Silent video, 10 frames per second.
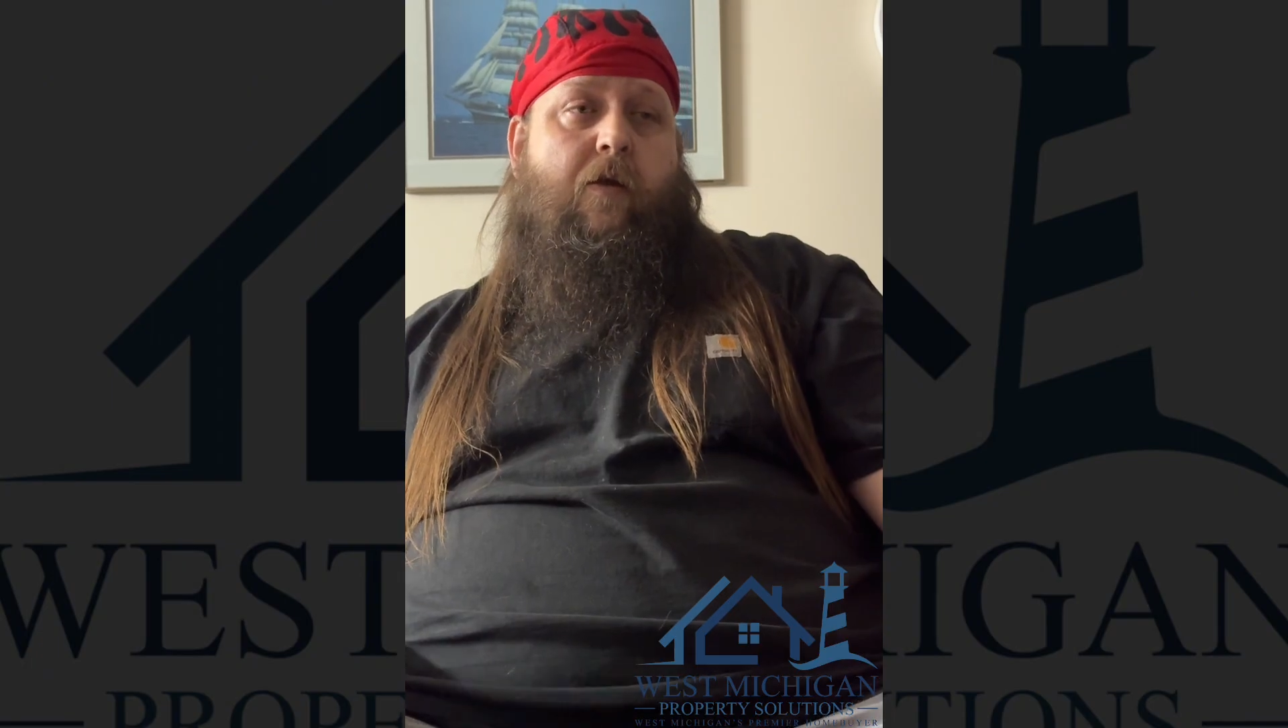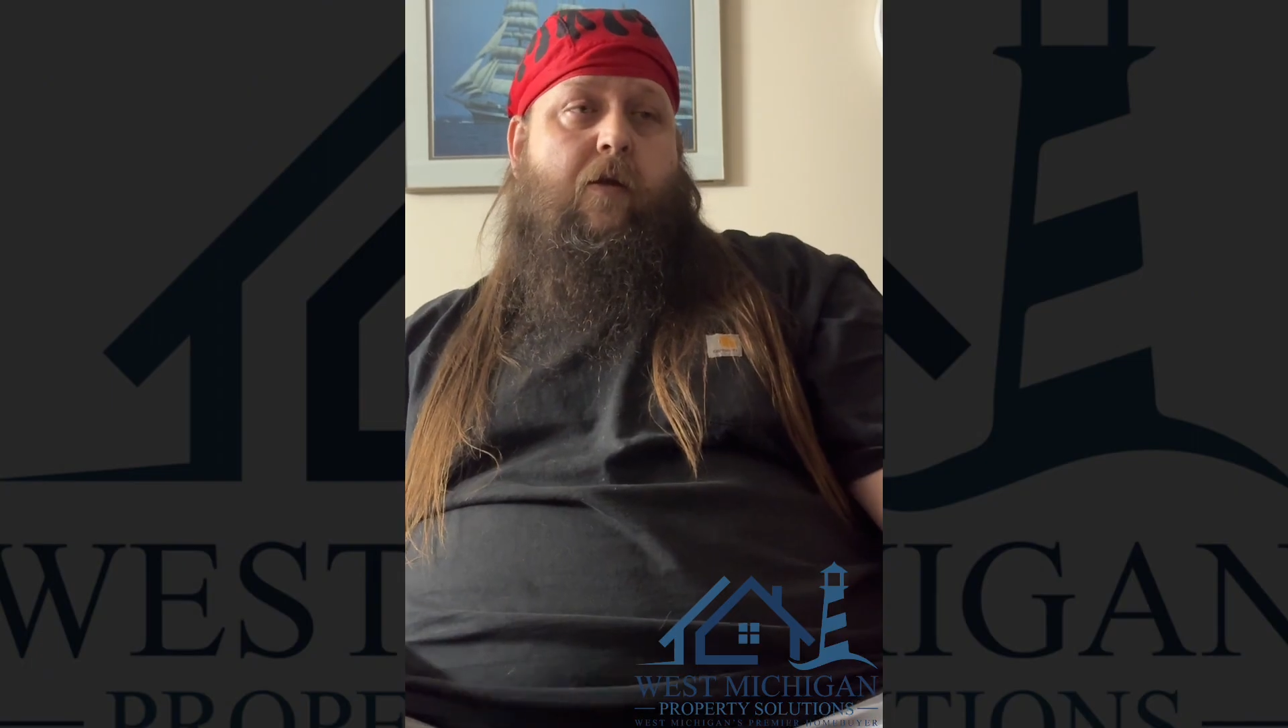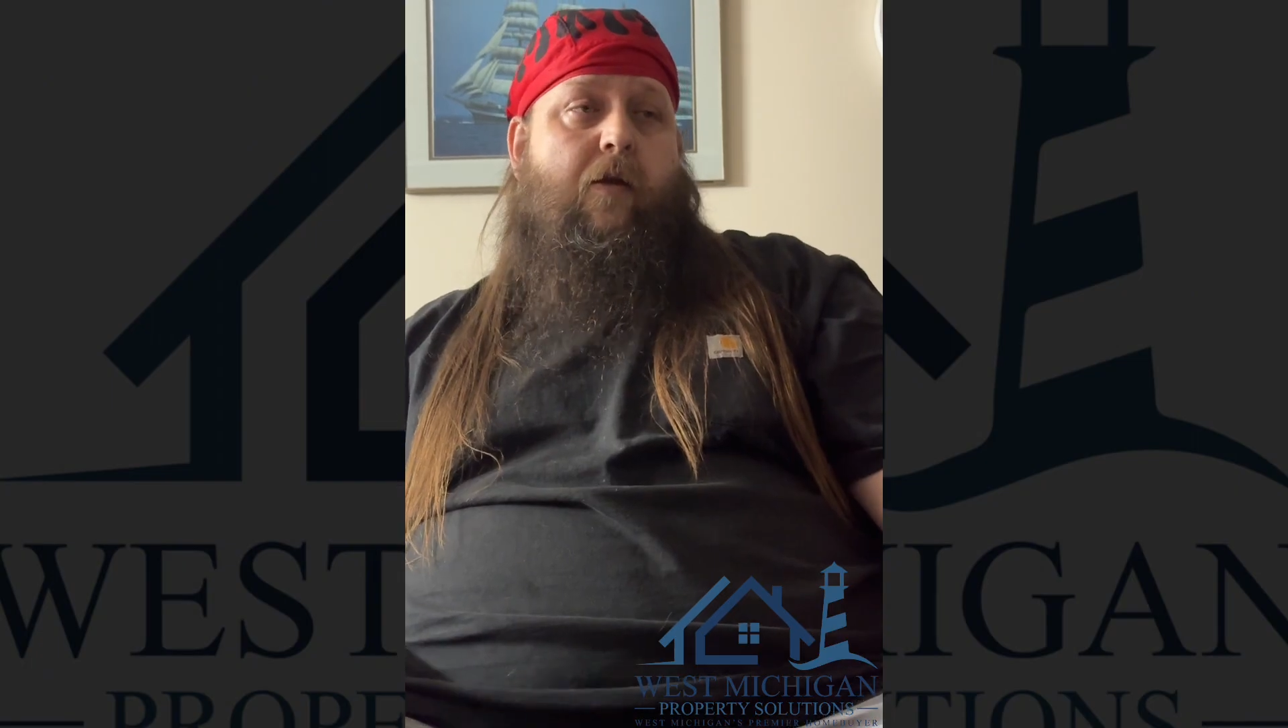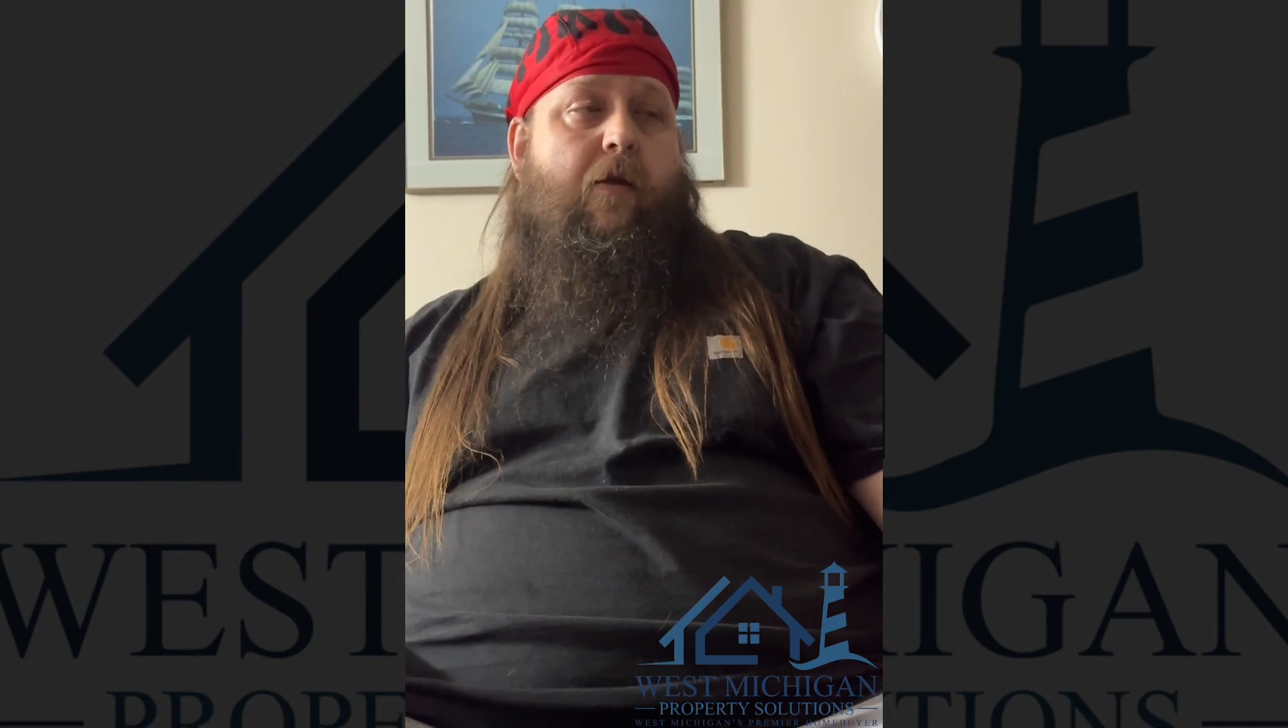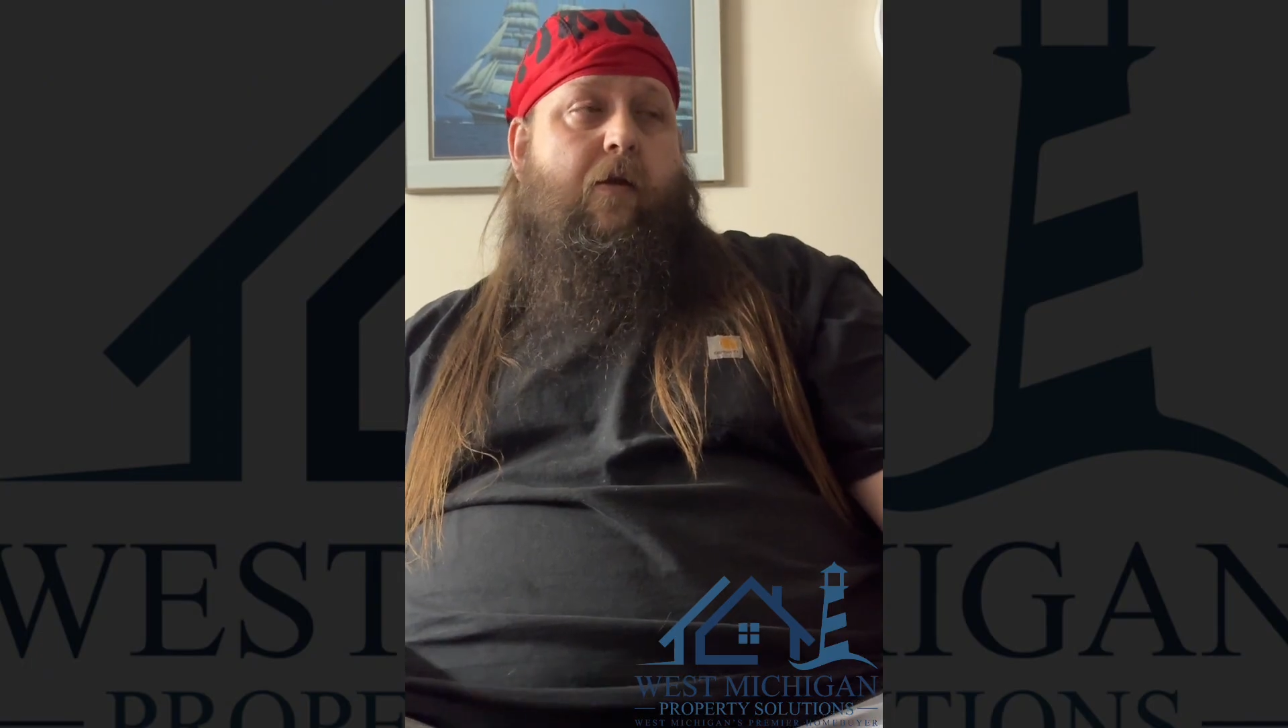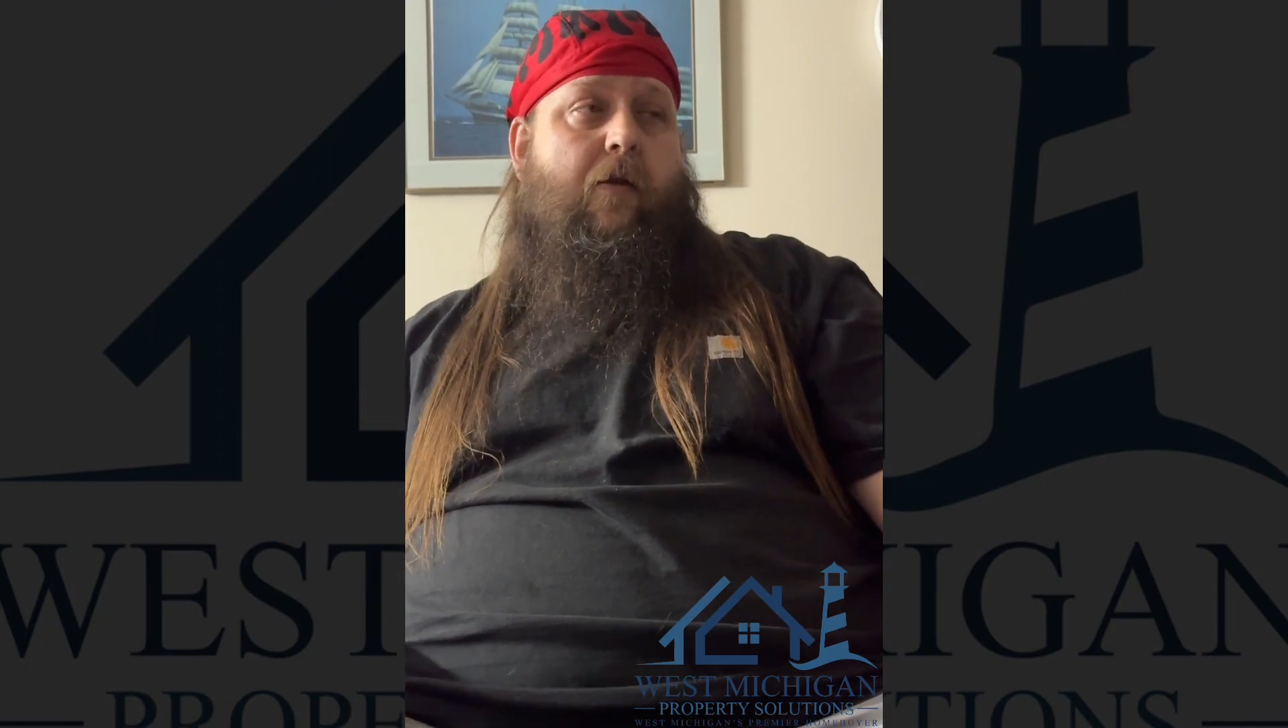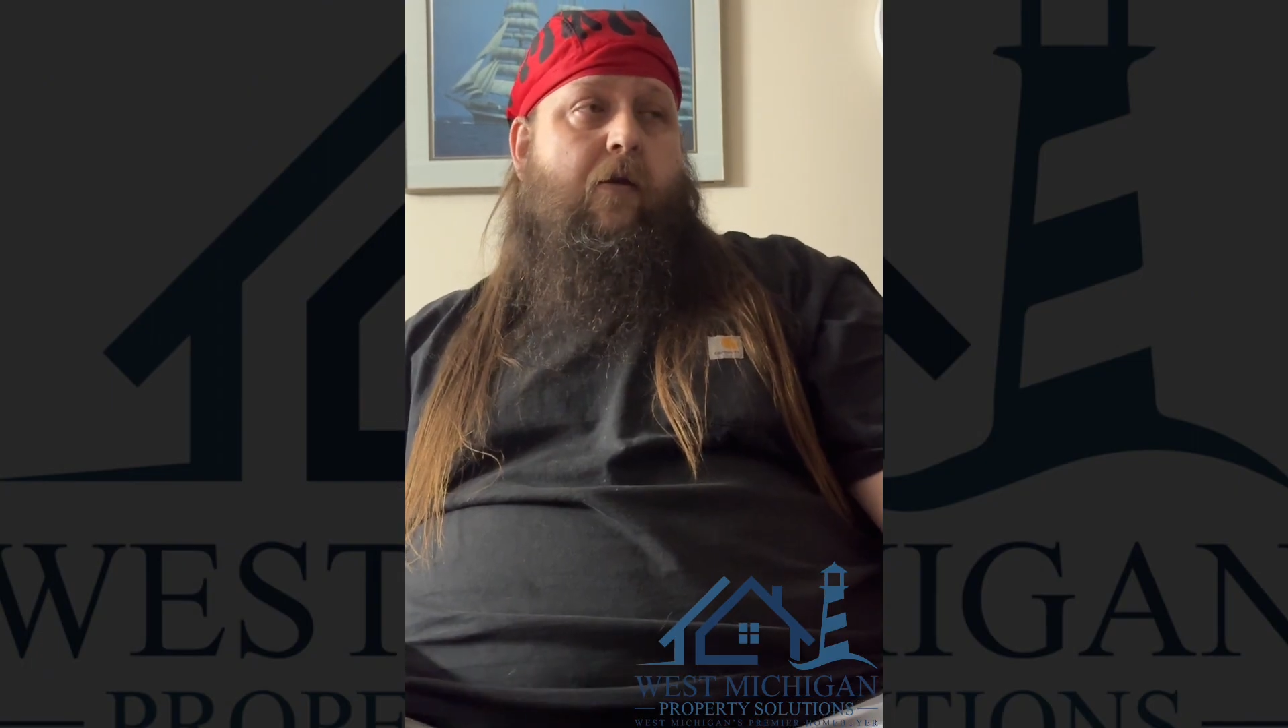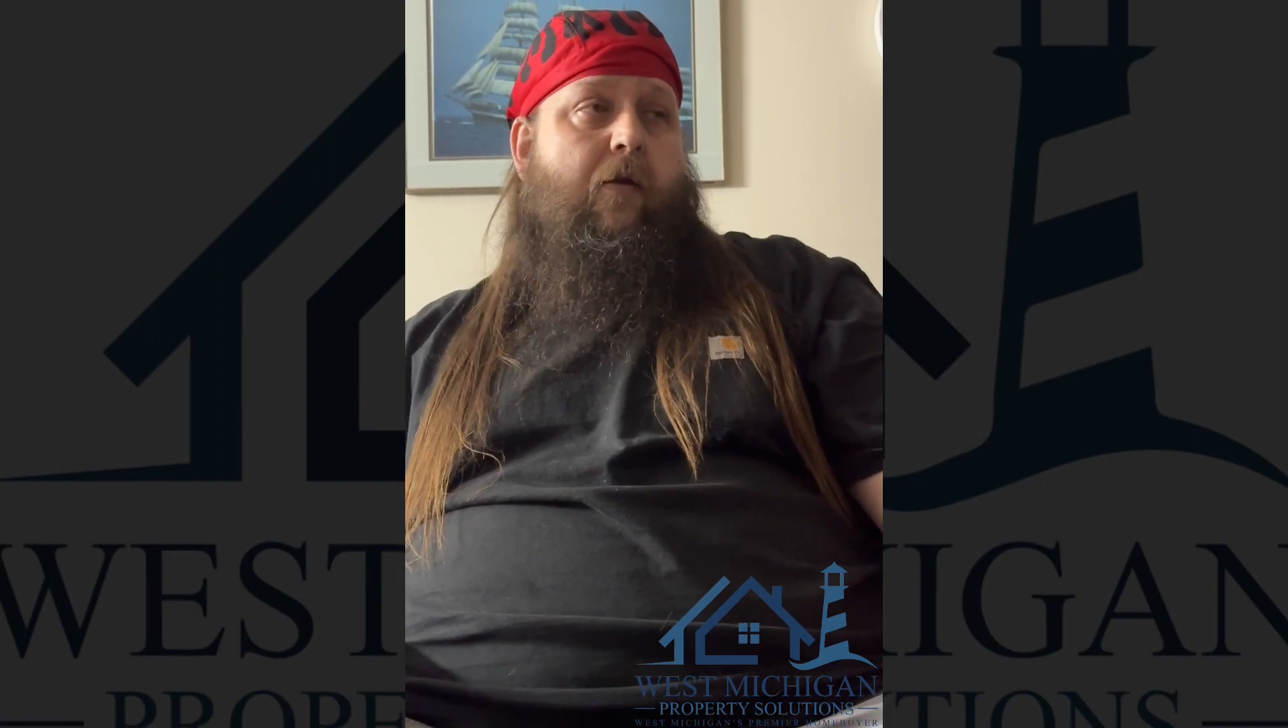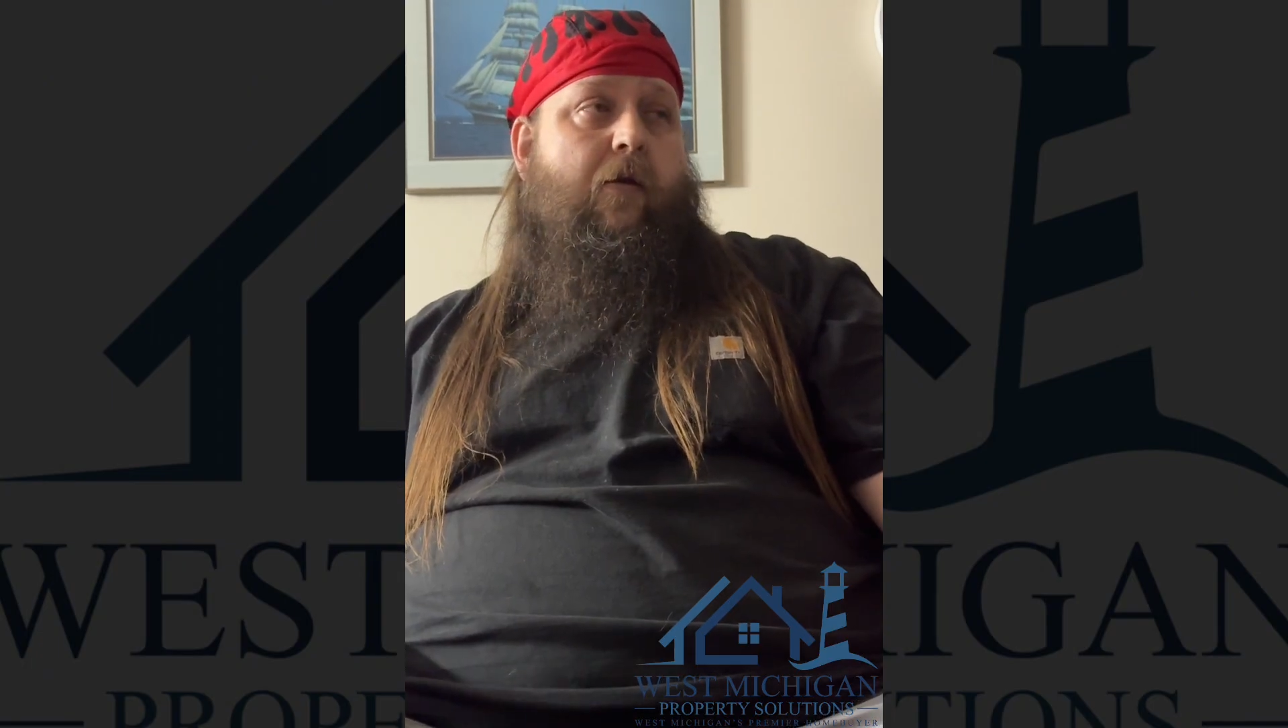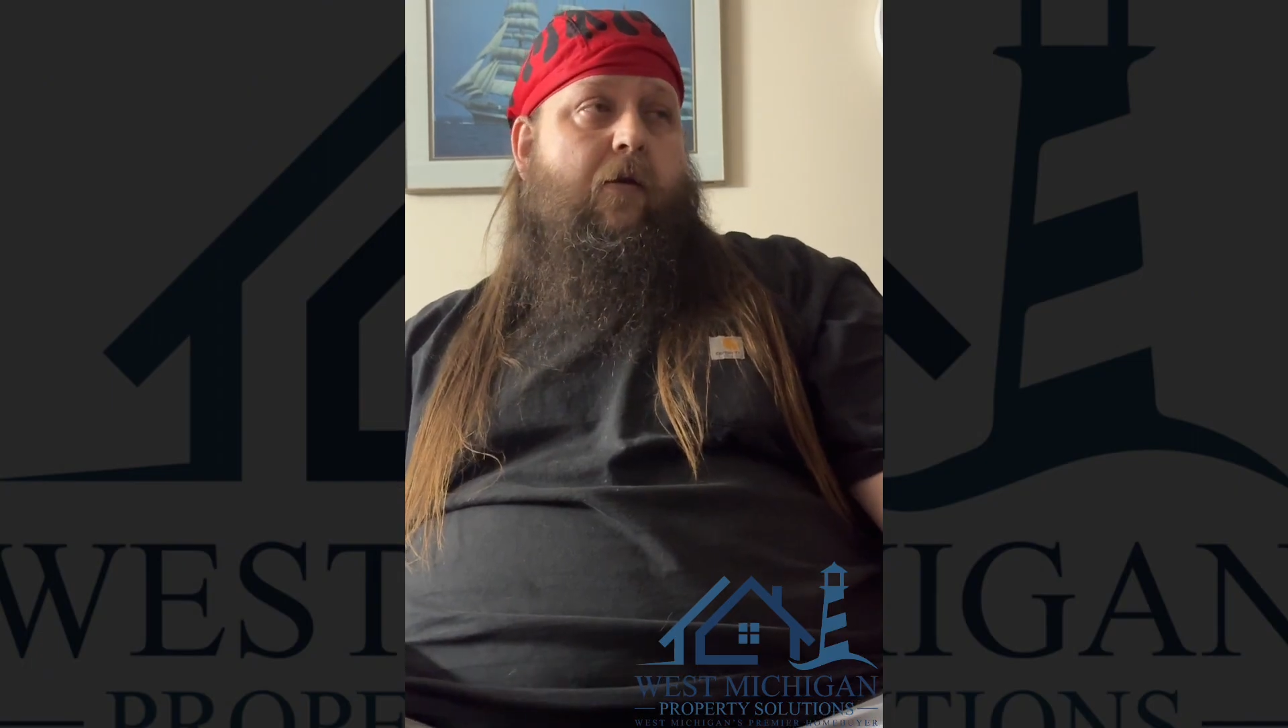
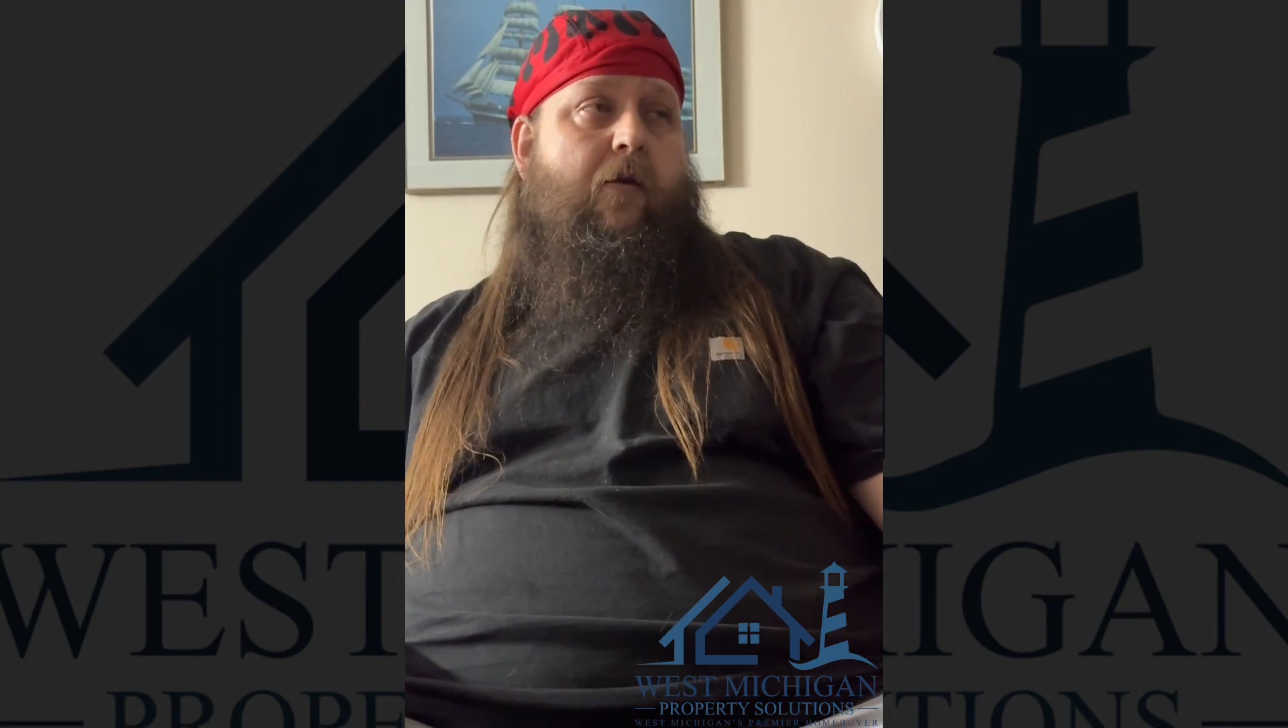and